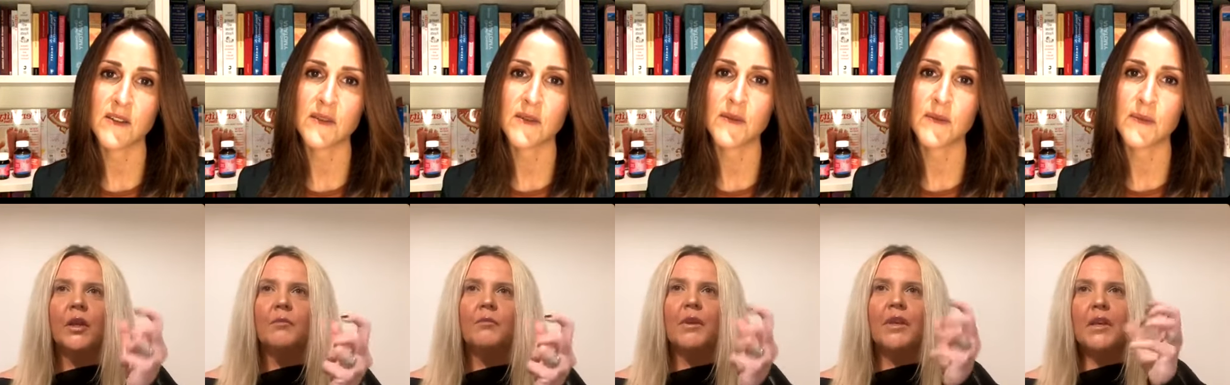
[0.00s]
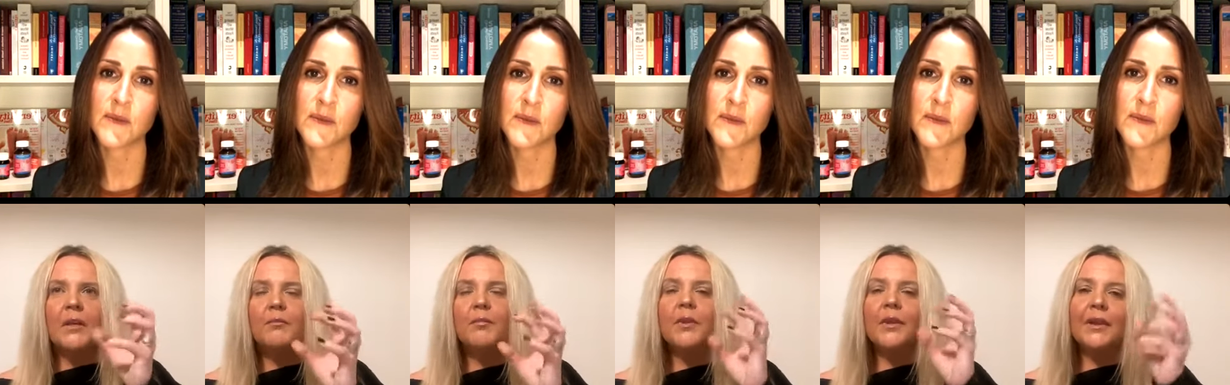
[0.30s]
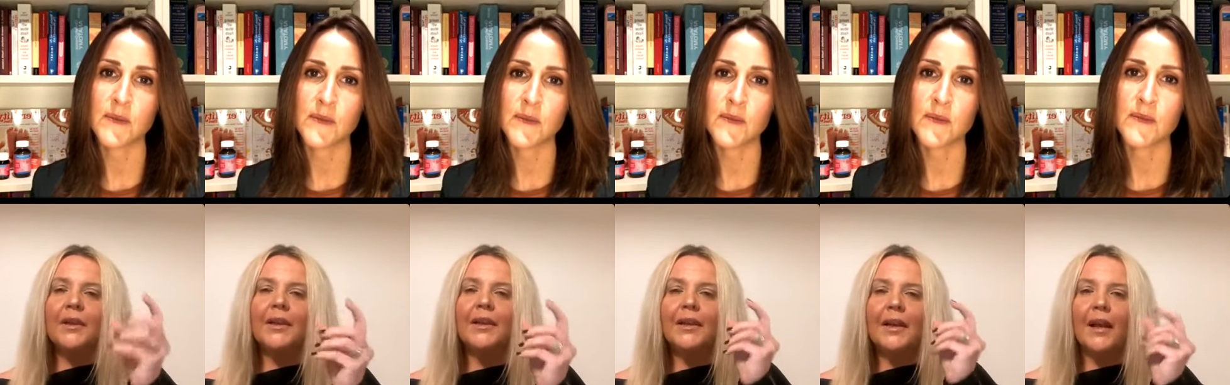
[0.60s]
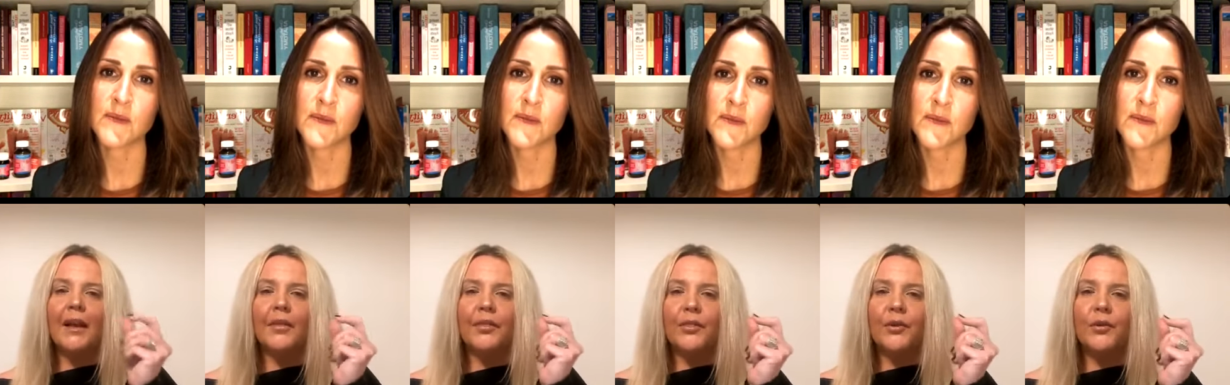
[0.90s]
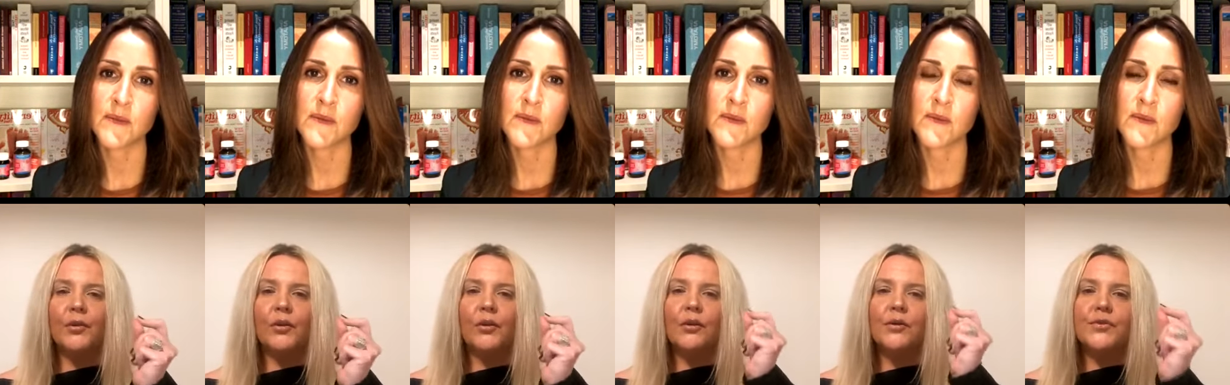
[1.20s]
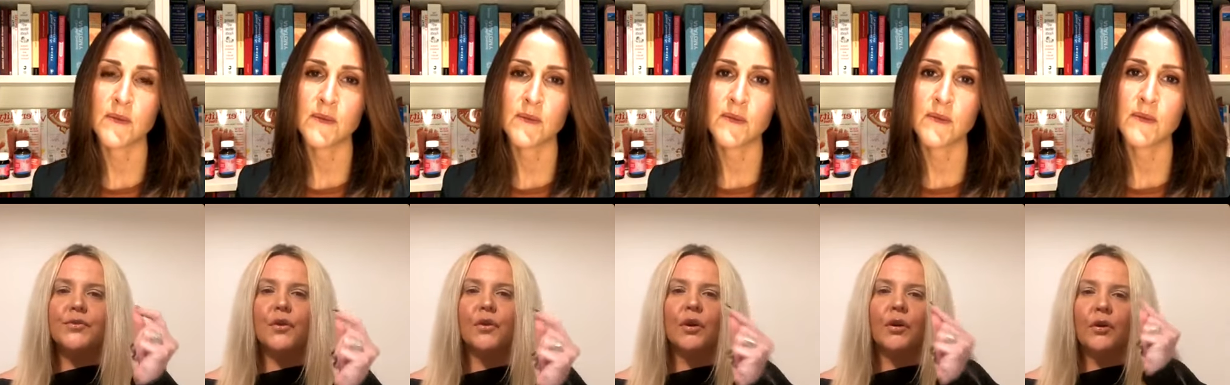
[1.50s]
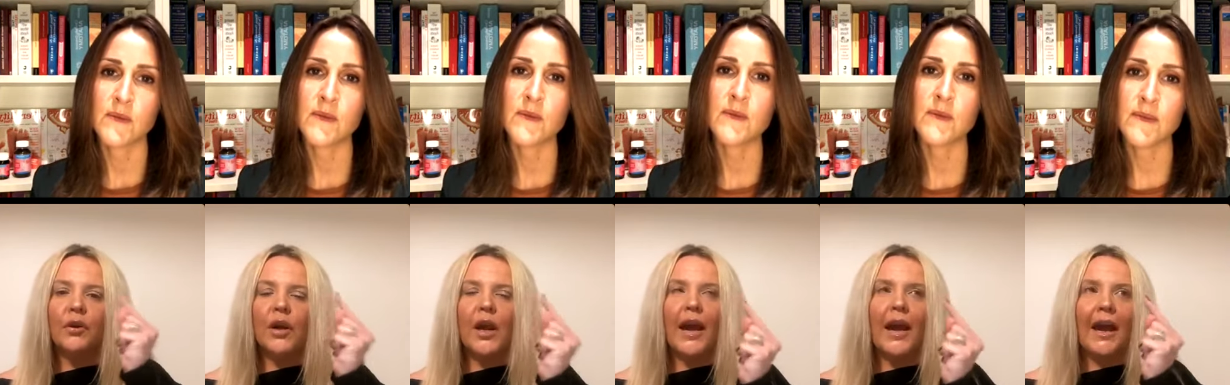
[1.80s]
Speaker 1: manipulate our thoughts
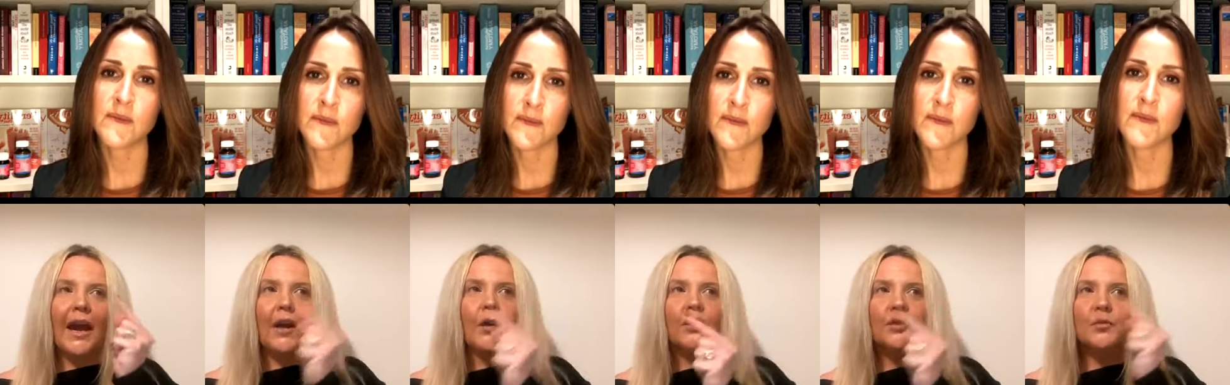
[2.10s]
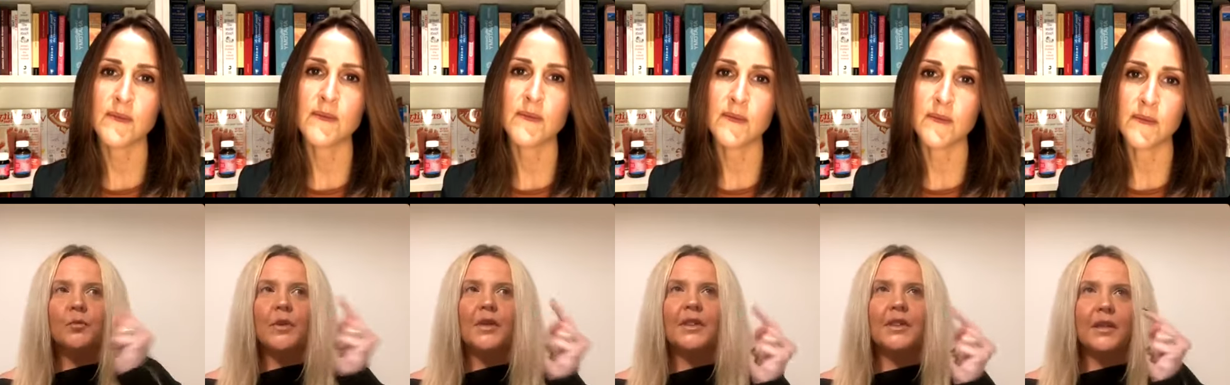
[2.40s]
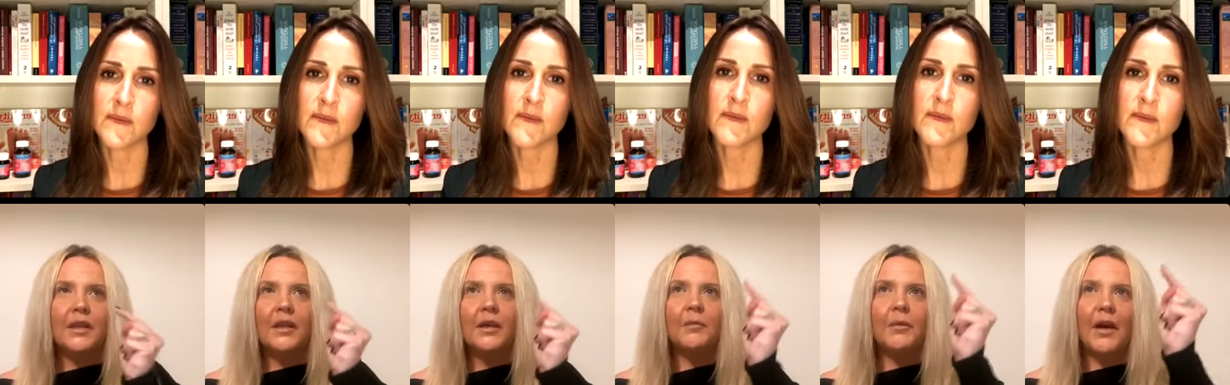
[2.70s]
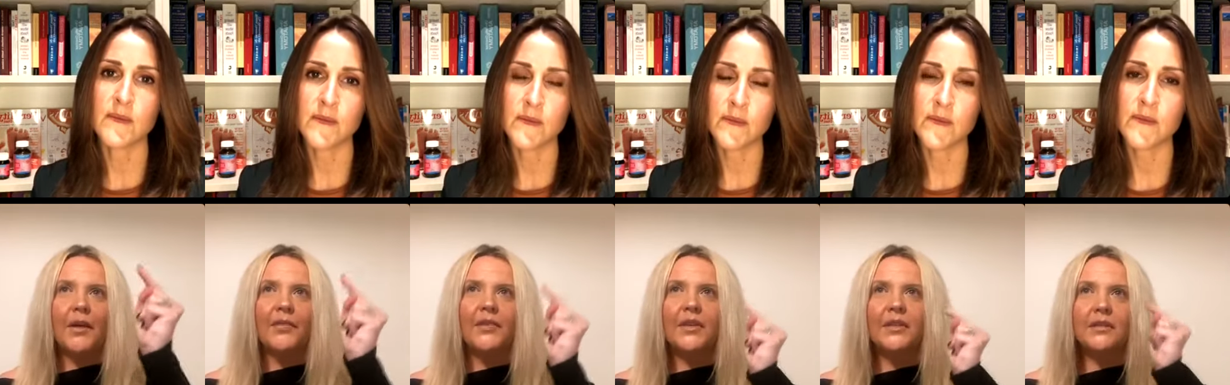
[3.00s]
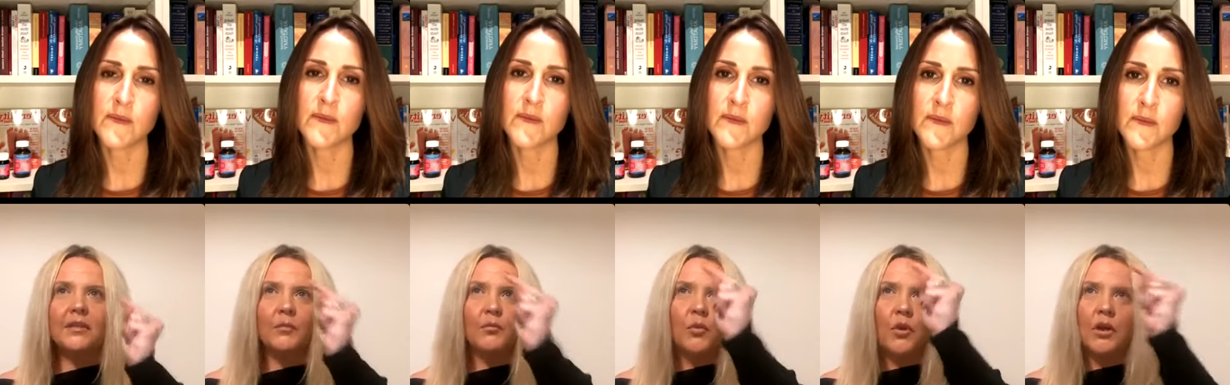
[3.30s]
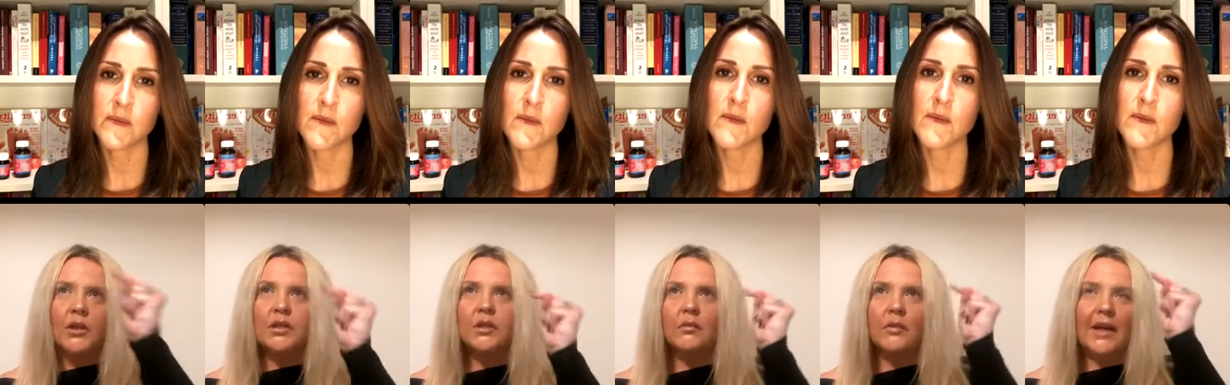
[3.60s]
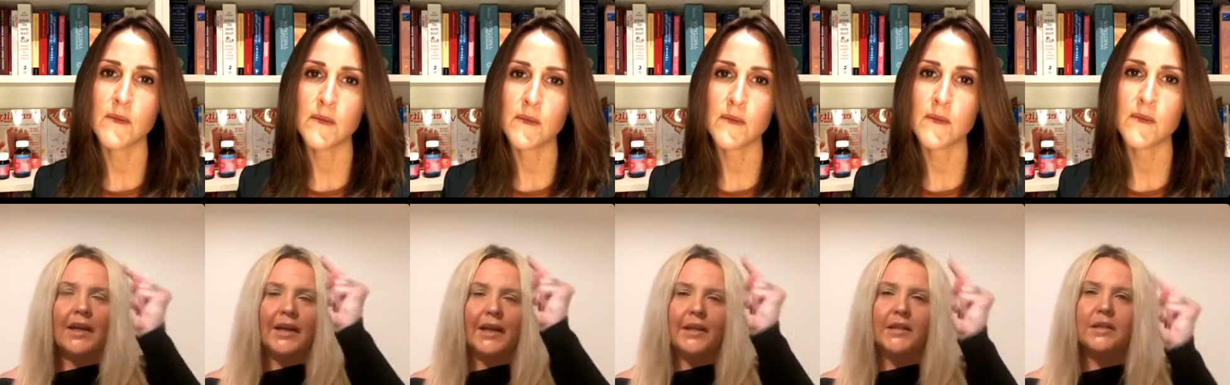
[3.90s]
on how do we think about this and what do
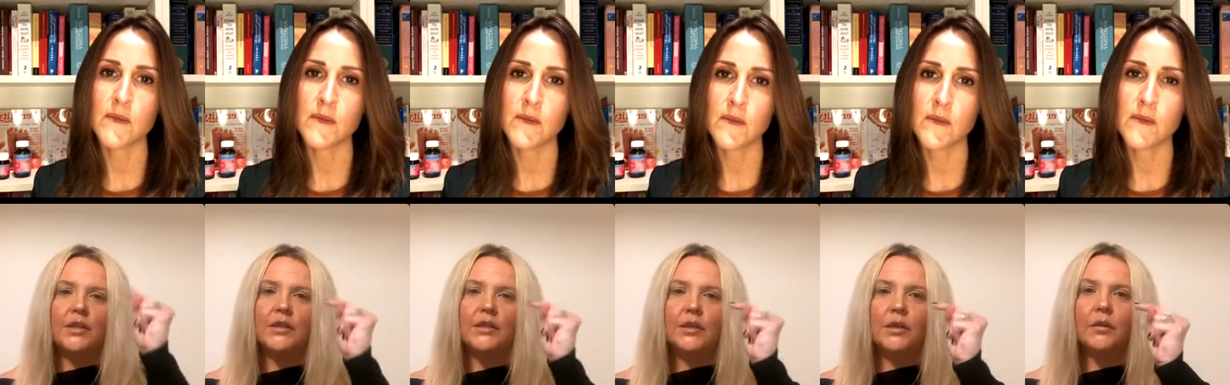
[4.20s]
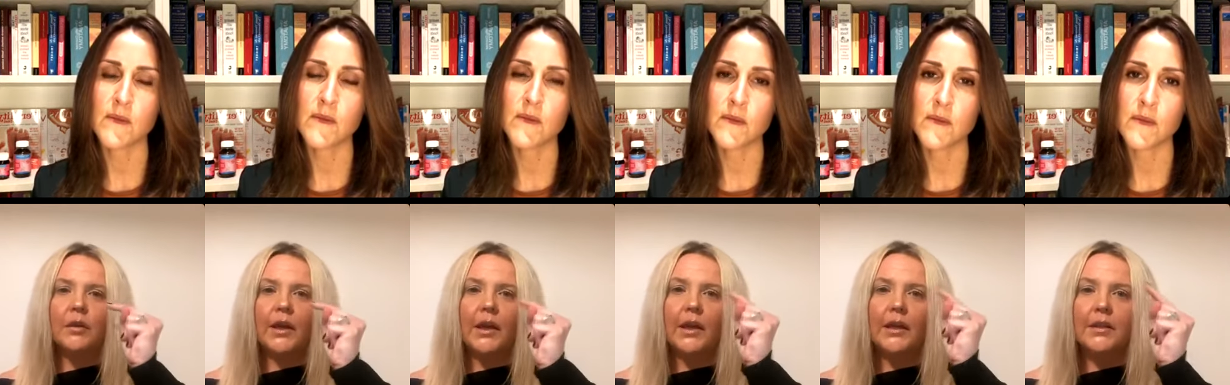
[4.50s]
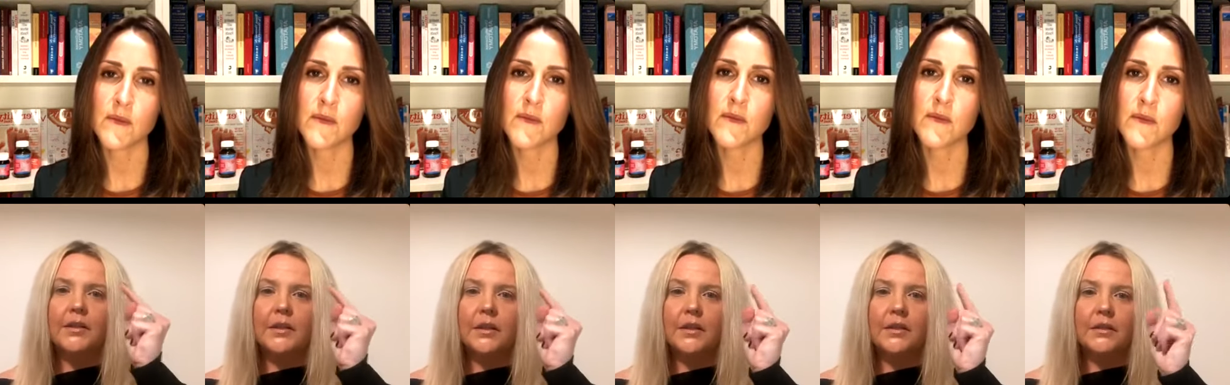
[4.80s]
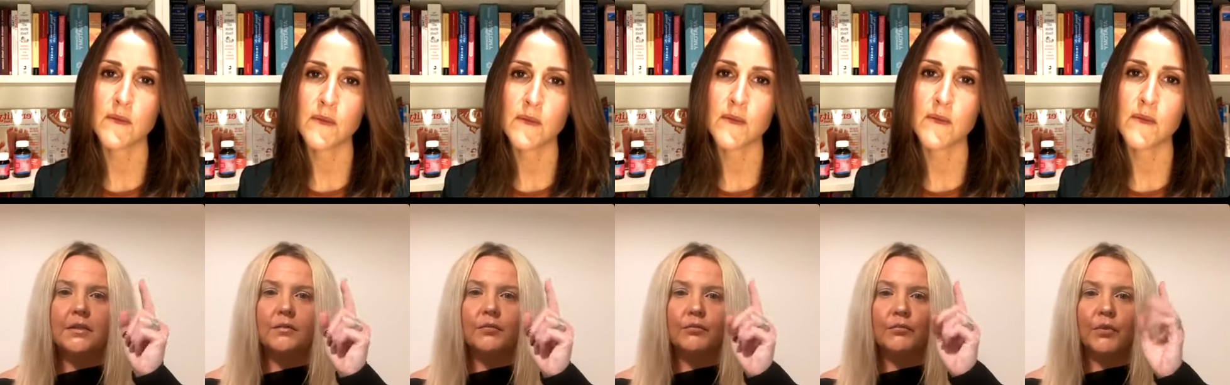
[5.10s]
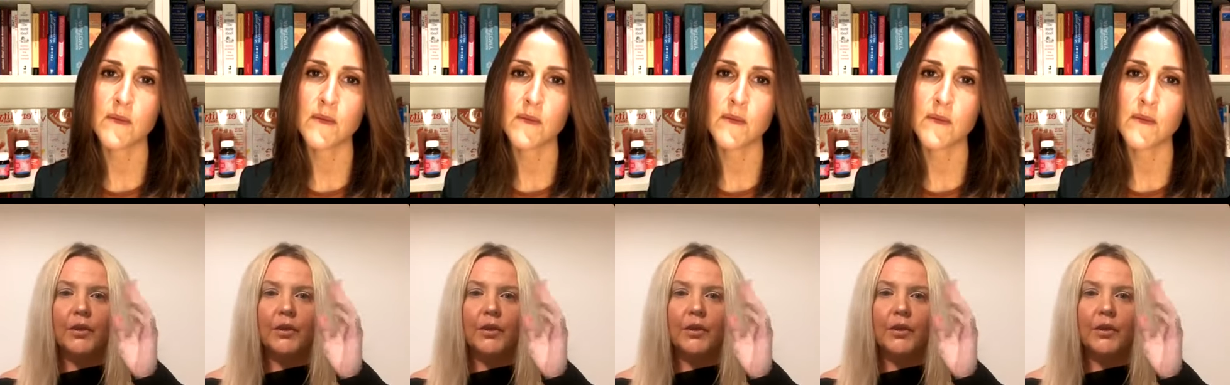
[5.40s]
i need to do it it's it's